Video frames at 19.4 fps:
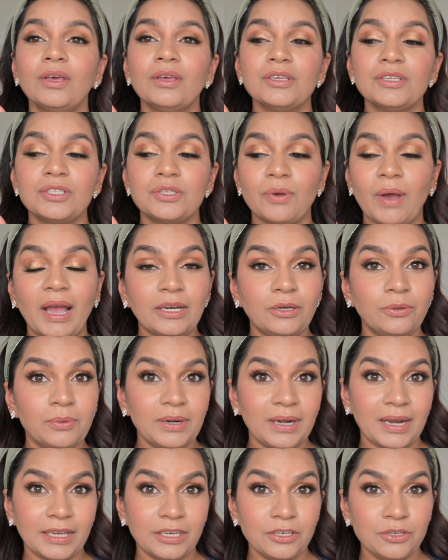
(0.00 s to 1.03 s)
So I don't
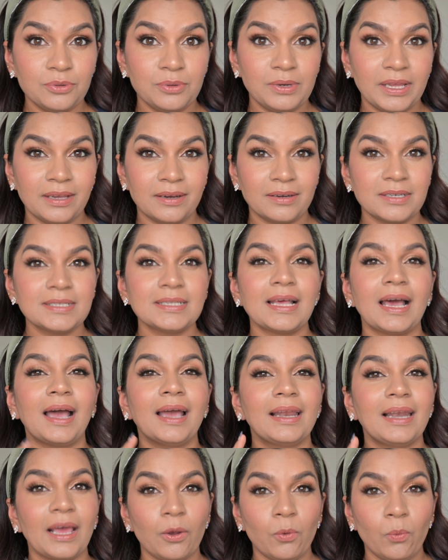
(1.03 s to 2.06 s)
like 2 layers,
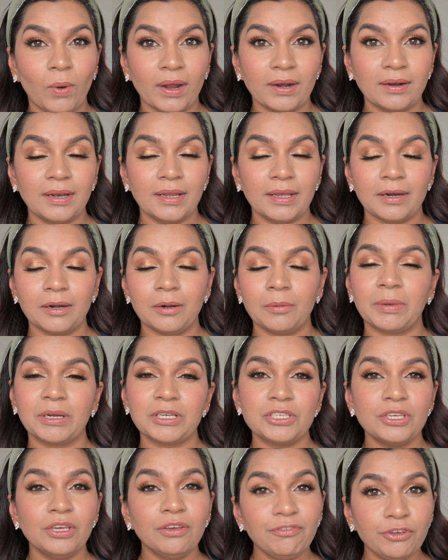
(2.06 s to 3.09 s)
I like 1 layer. But
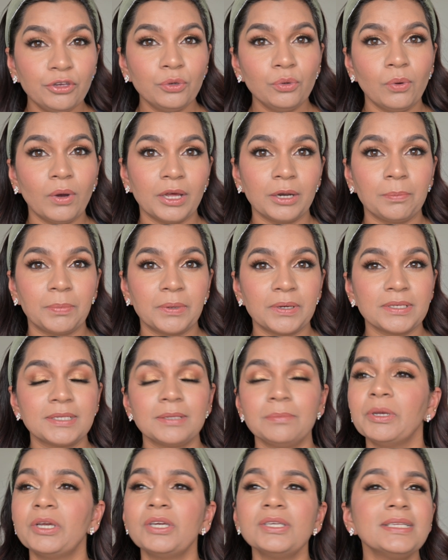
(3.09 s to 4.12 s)
if you are a person,
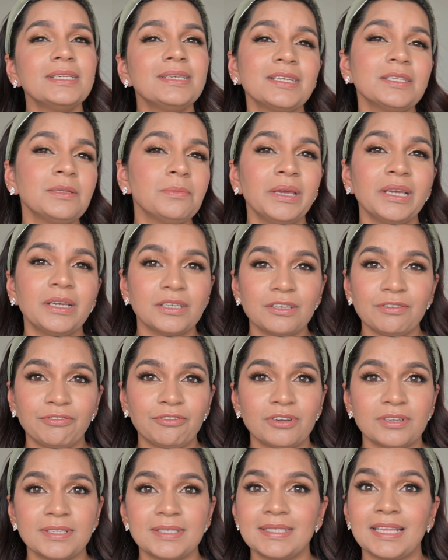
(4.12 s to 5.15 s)
because it doesn't make a
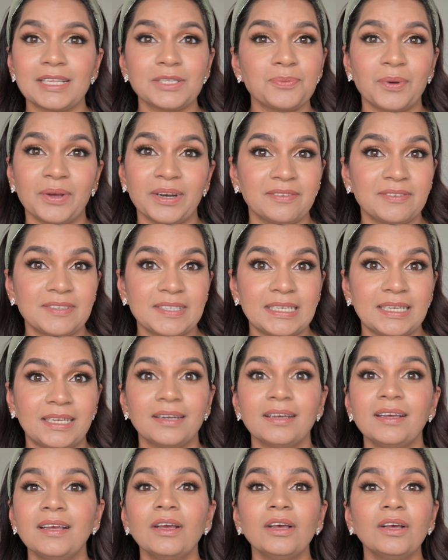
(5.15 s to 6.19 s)
difference, that's what I've seen.
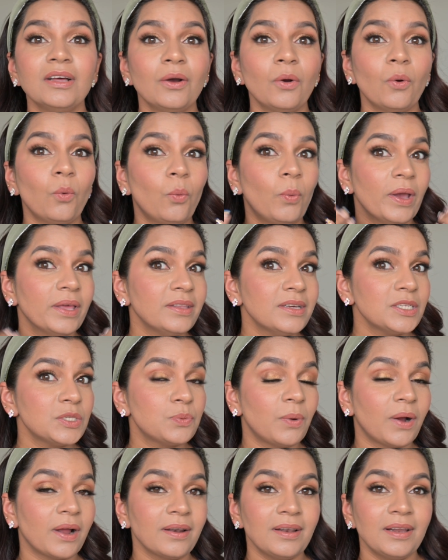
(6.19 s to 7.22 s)
Whether it's
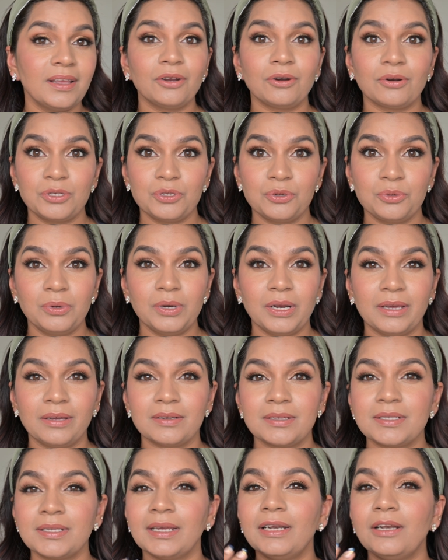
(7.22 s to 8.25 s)
1 layer or 2
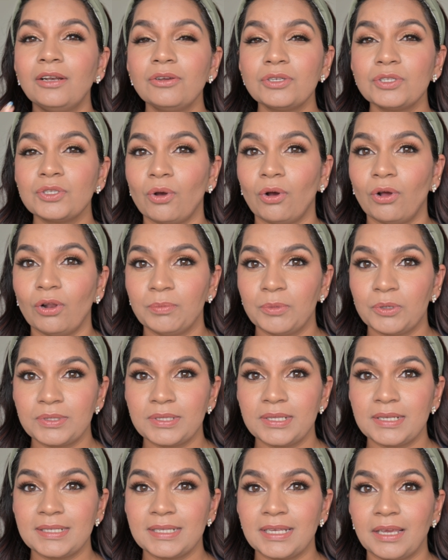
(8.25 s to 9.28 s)
layers, it looks almost
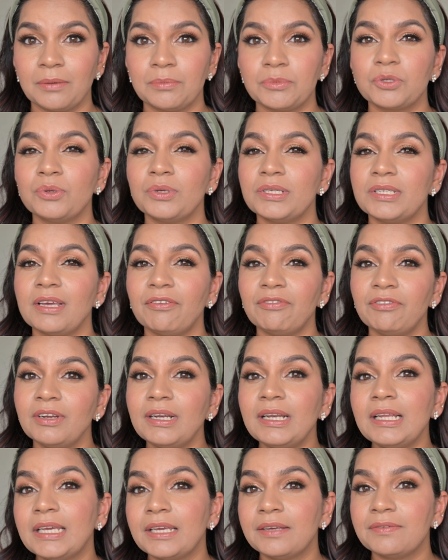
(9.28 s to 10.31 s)
the same. So it
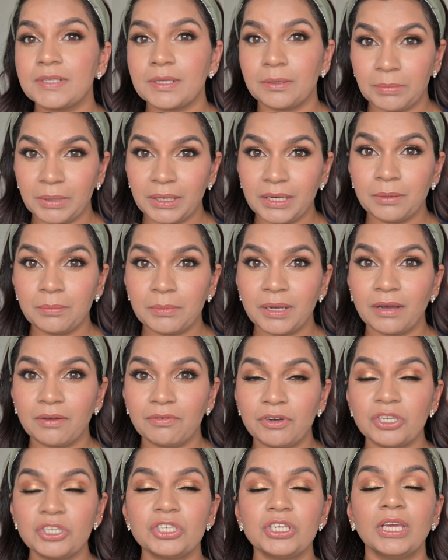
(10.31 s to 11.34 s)
definitely gives a medium
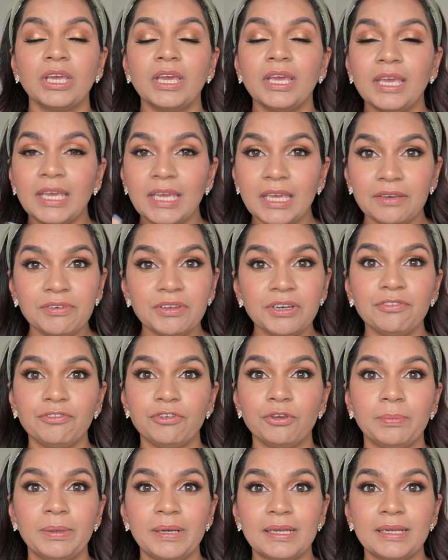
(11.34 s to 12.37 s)
coverage. Even if you
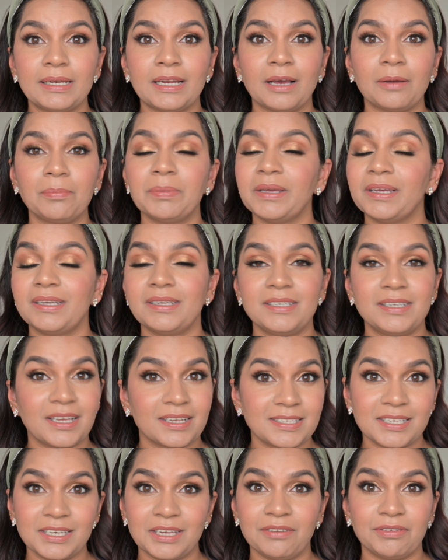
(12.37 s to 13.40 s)
build it up, it
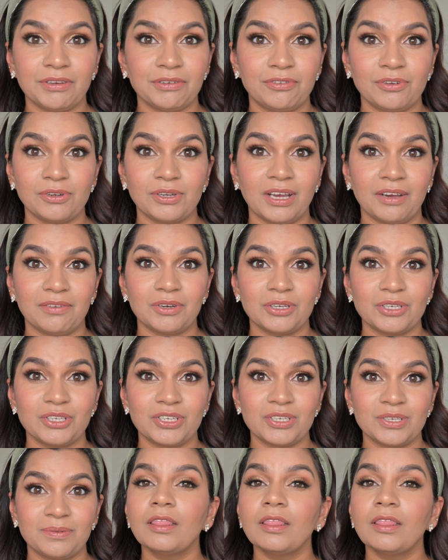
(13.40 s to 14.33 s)
doesn't give you full coverage.